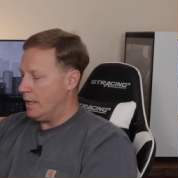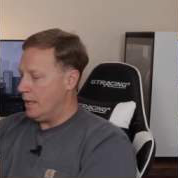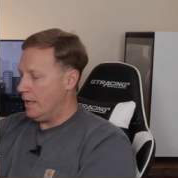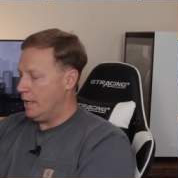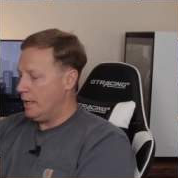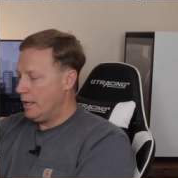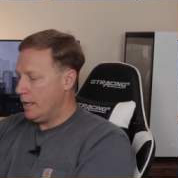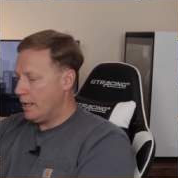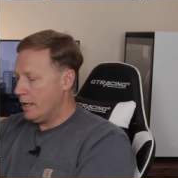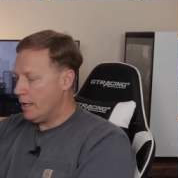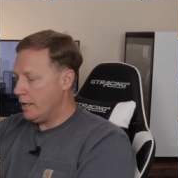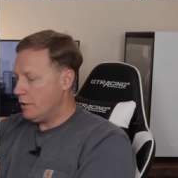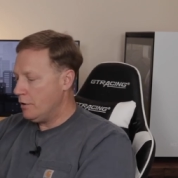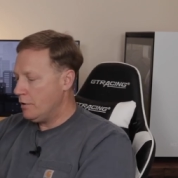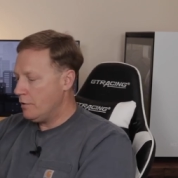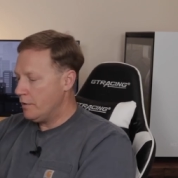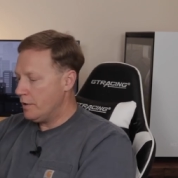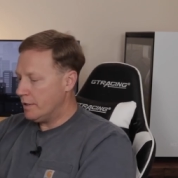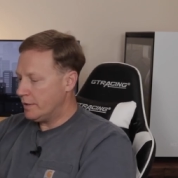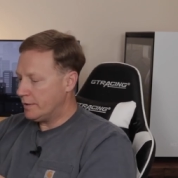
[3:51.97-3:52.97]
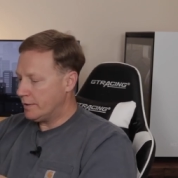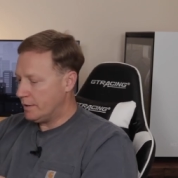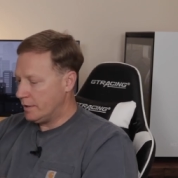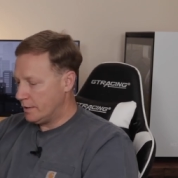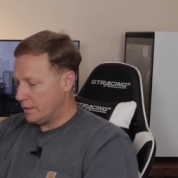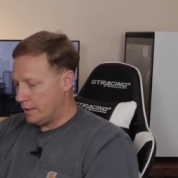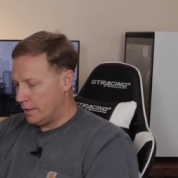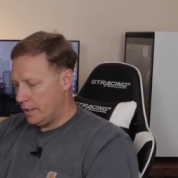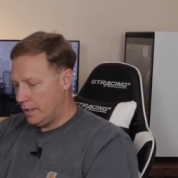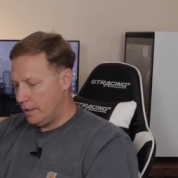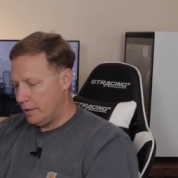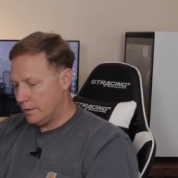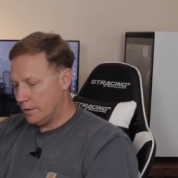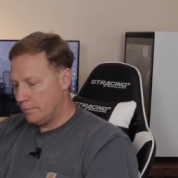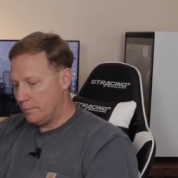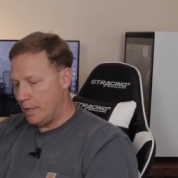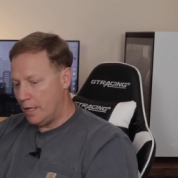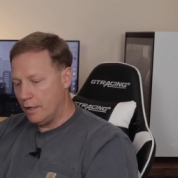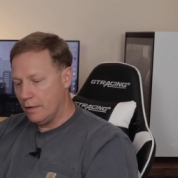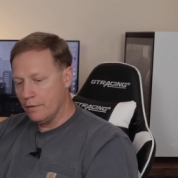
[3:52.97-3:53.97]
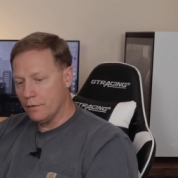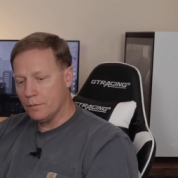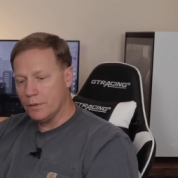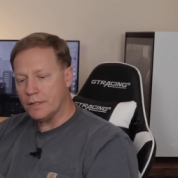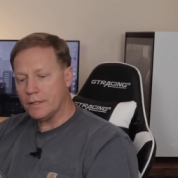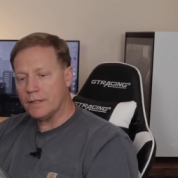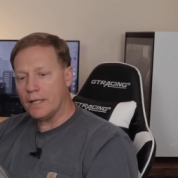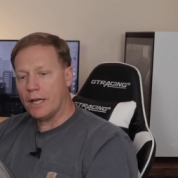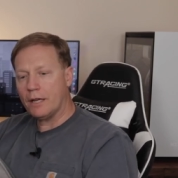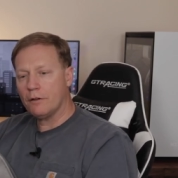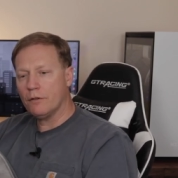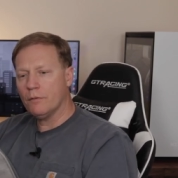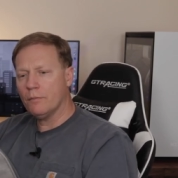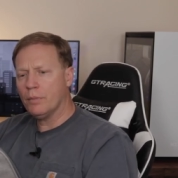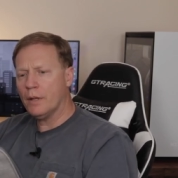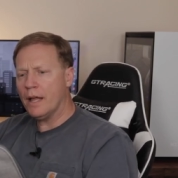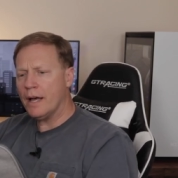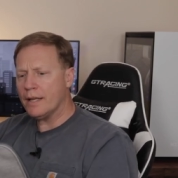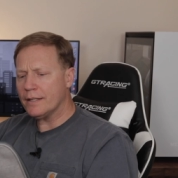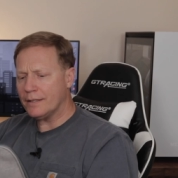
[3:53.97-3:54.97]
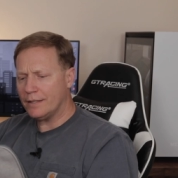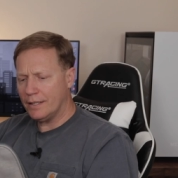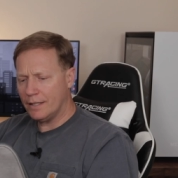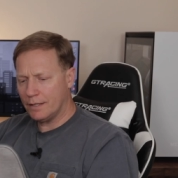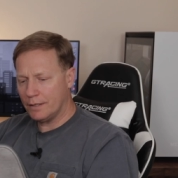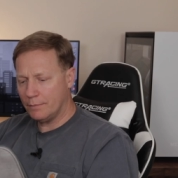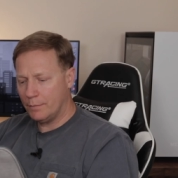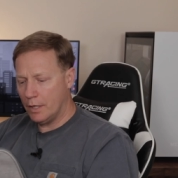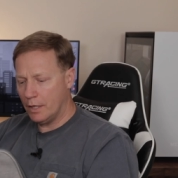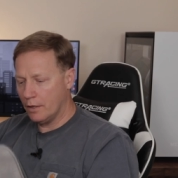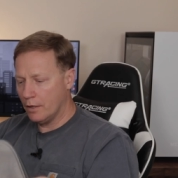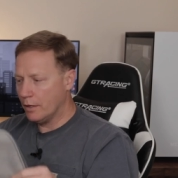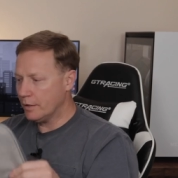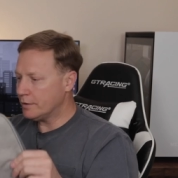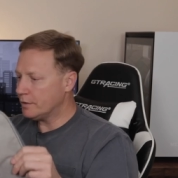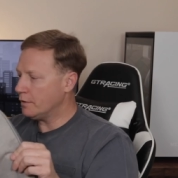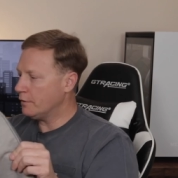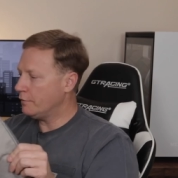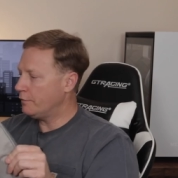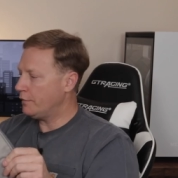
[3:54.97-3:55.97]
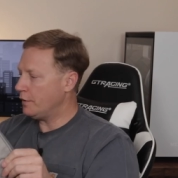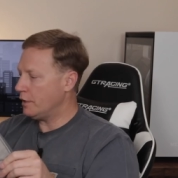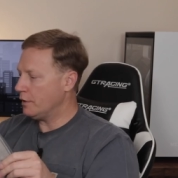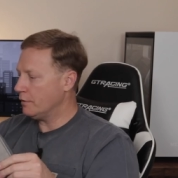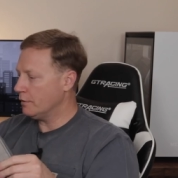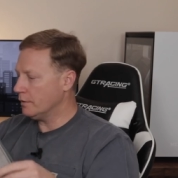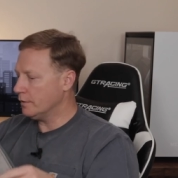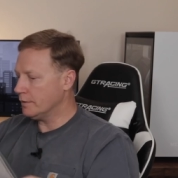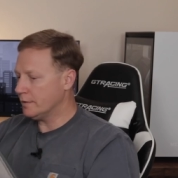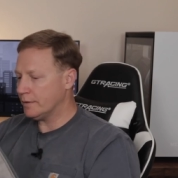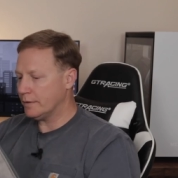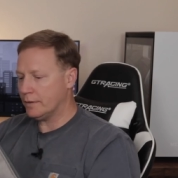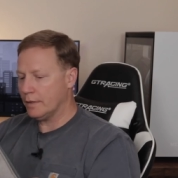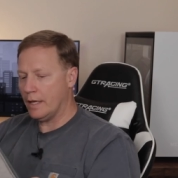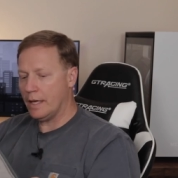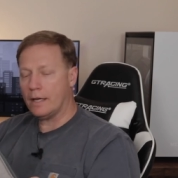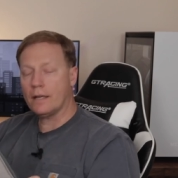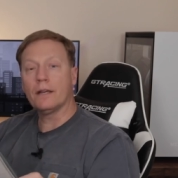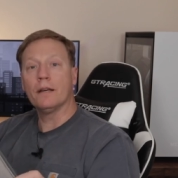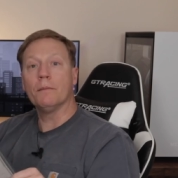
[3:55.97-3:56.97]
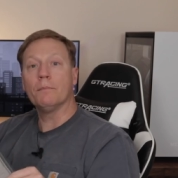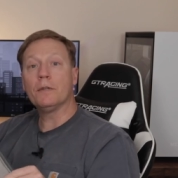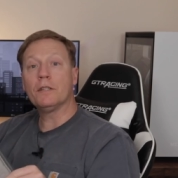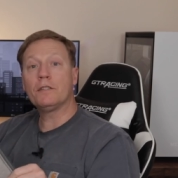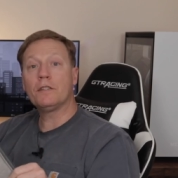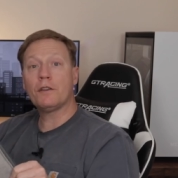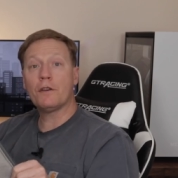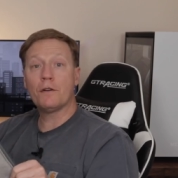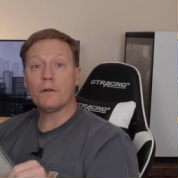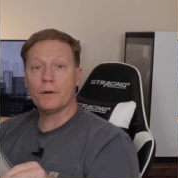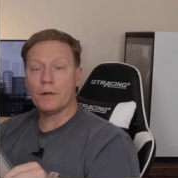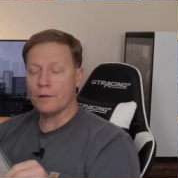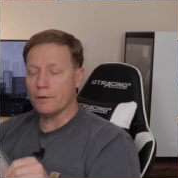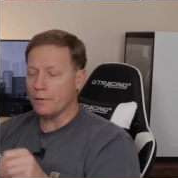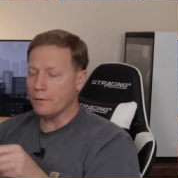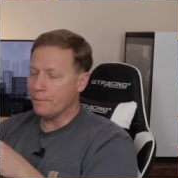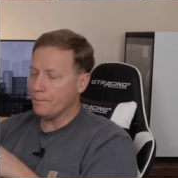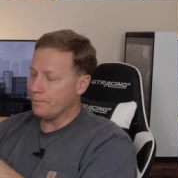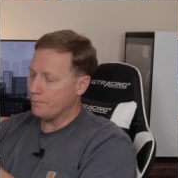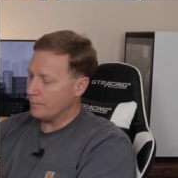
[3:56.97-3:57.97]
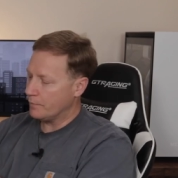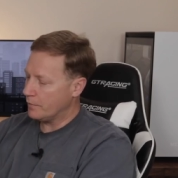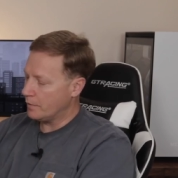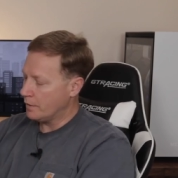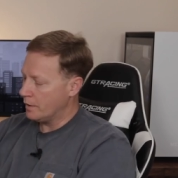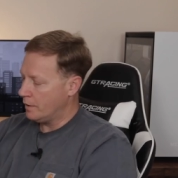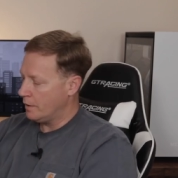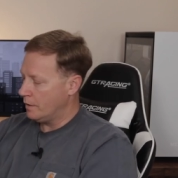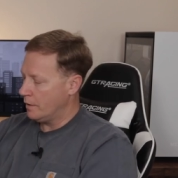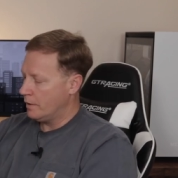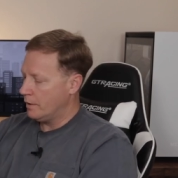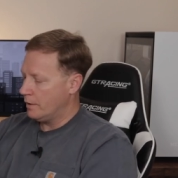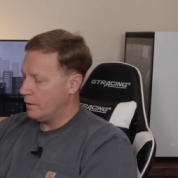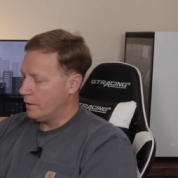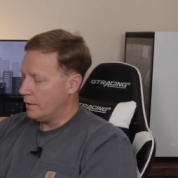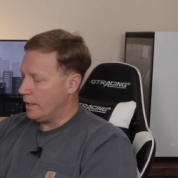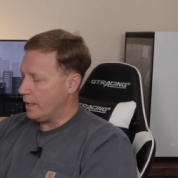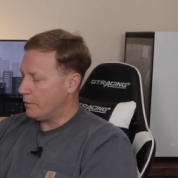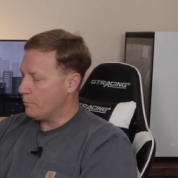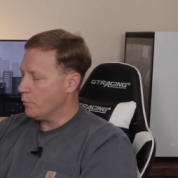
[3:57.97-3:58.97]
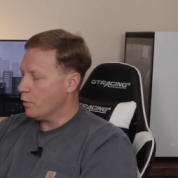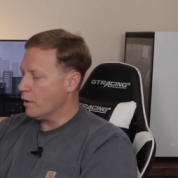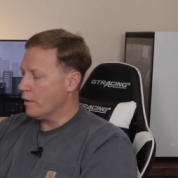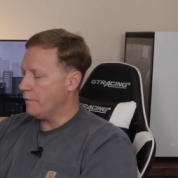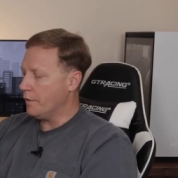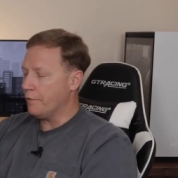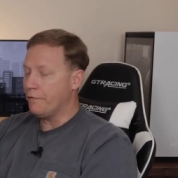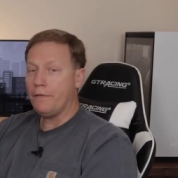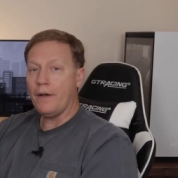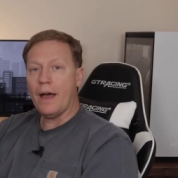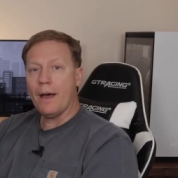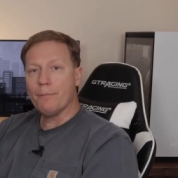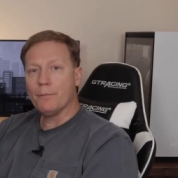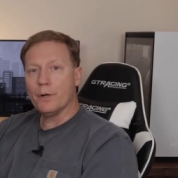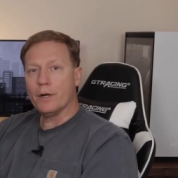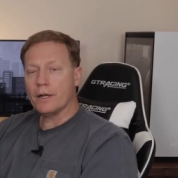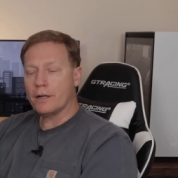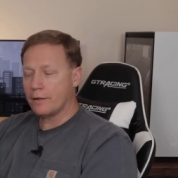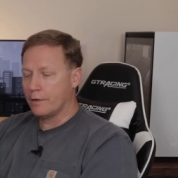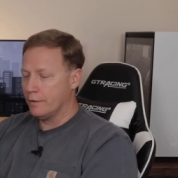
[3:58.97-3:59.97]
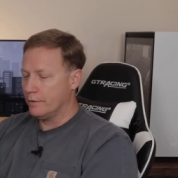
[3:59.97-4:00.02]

And again, I know this is made of the recycled plastics, but it also feels like a material, like more of a fabric.